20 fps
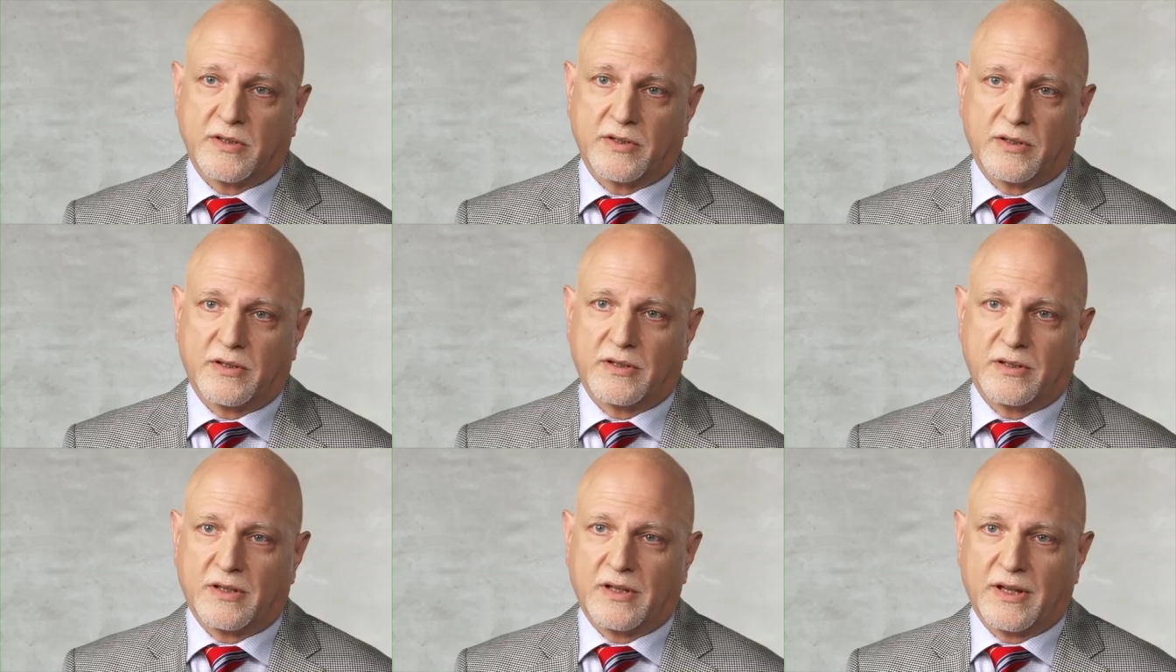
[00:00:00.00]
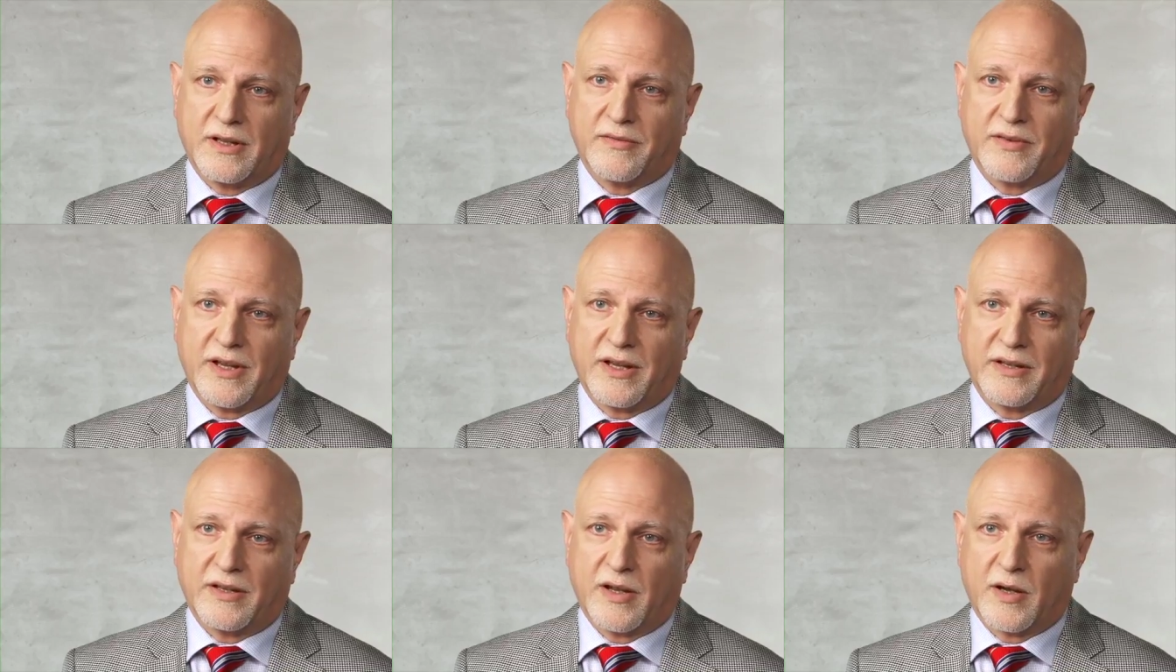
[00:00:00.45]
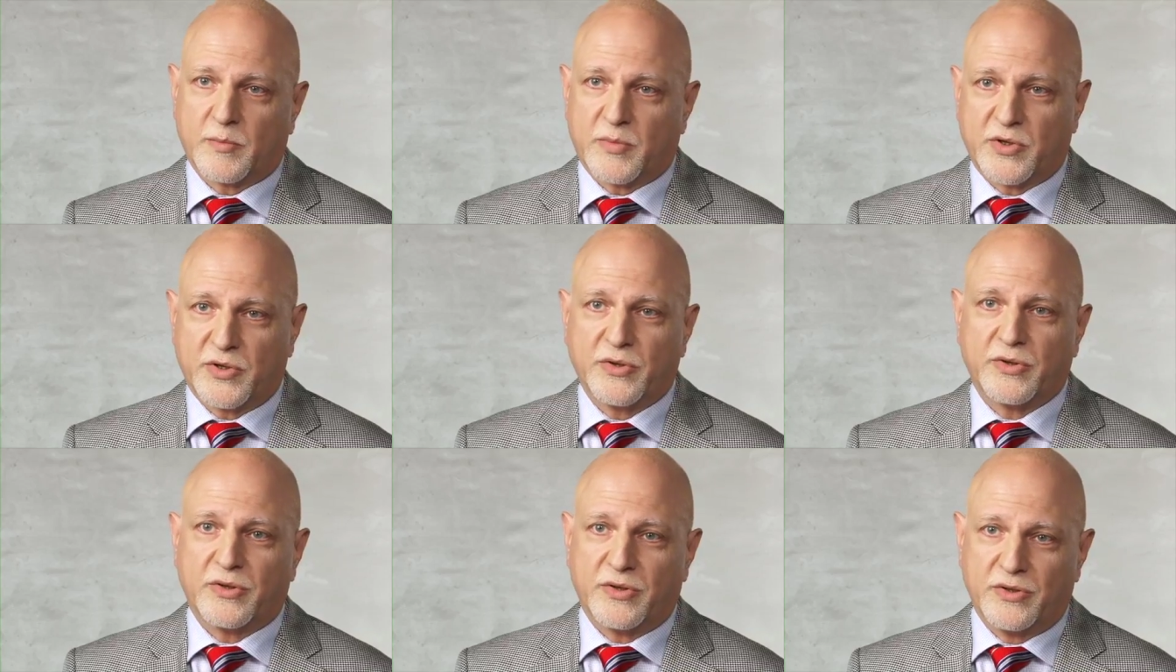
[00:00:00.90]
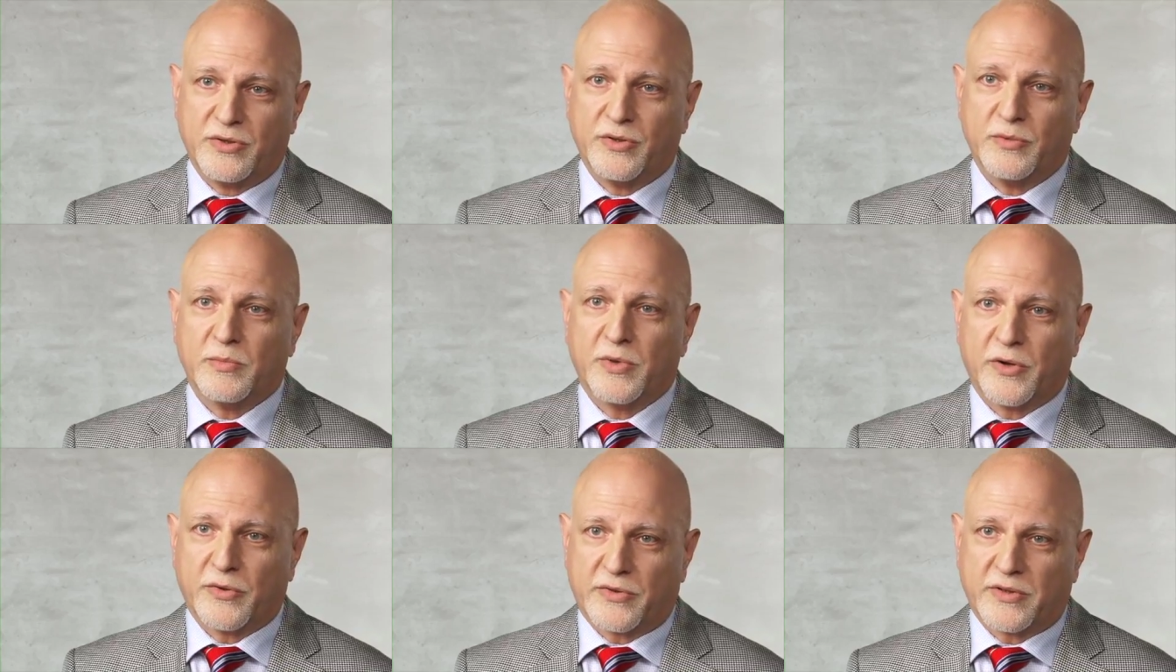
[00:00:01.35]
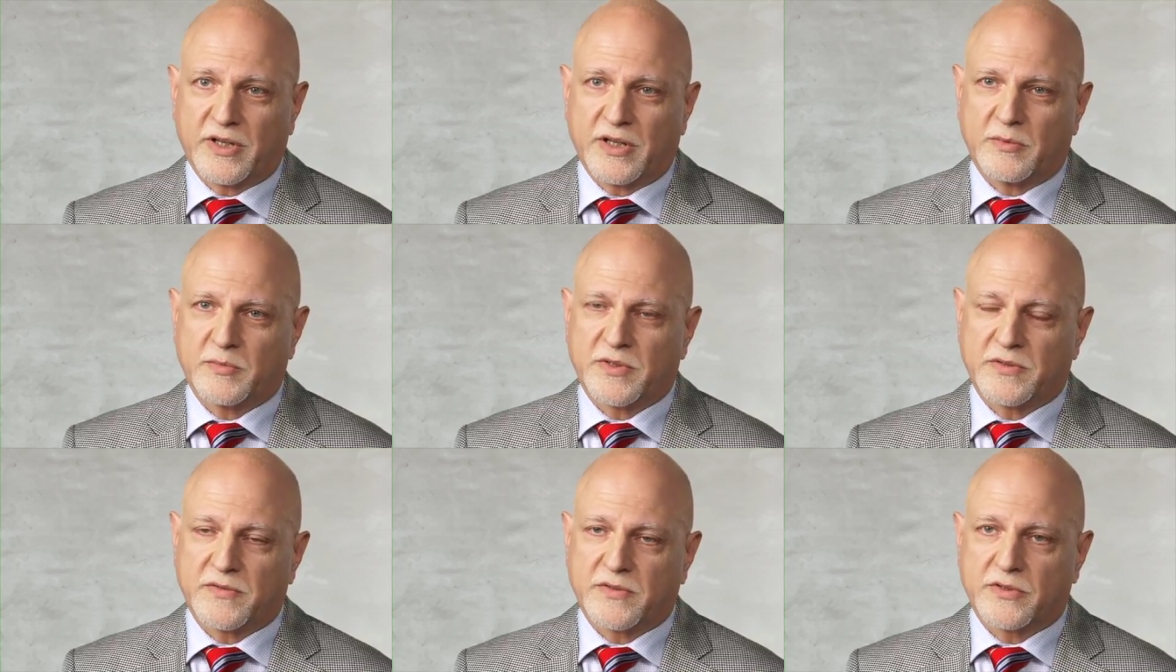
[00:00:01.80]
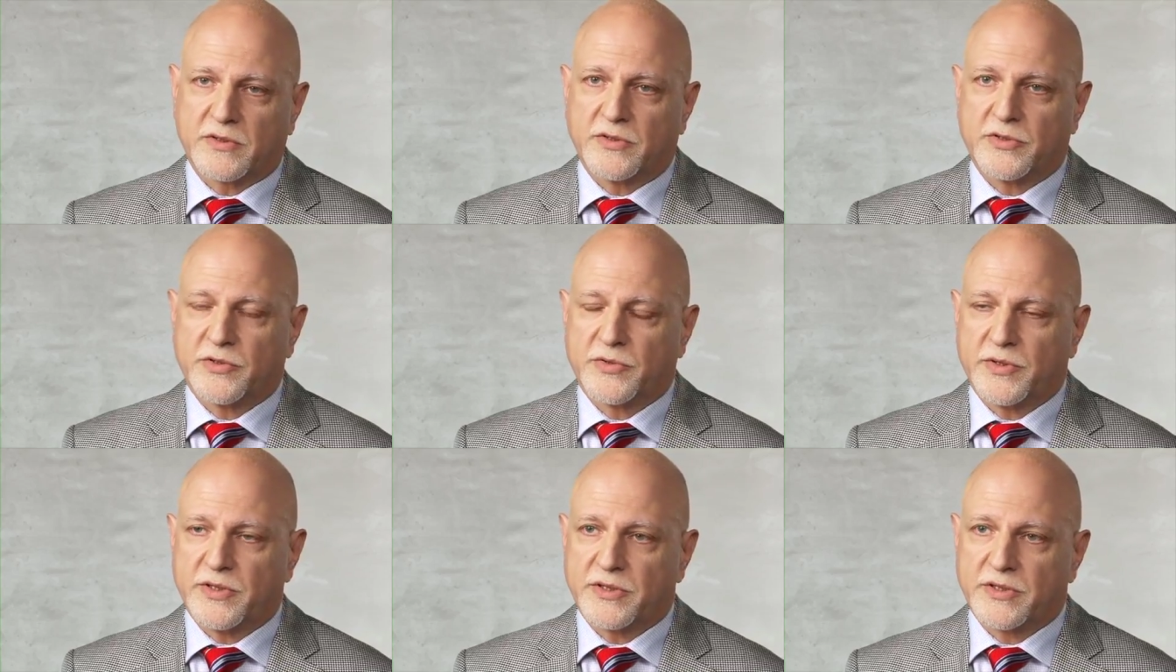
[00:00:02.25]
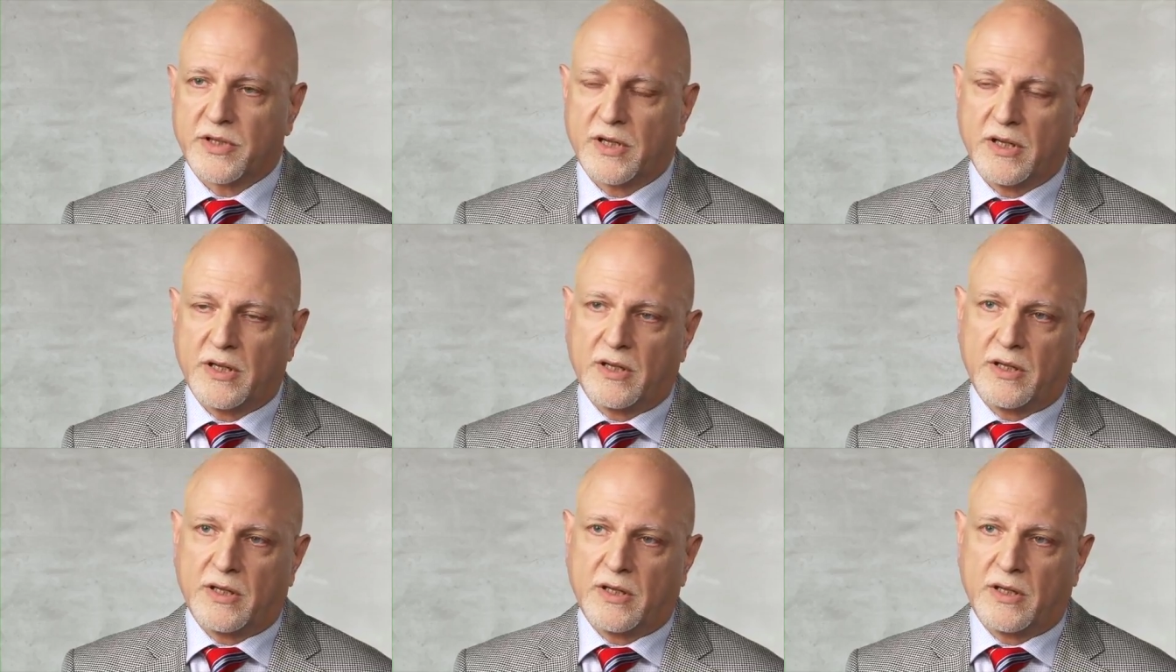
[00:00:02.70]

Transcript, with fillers: that have had an opportunity to do both types of surgeries.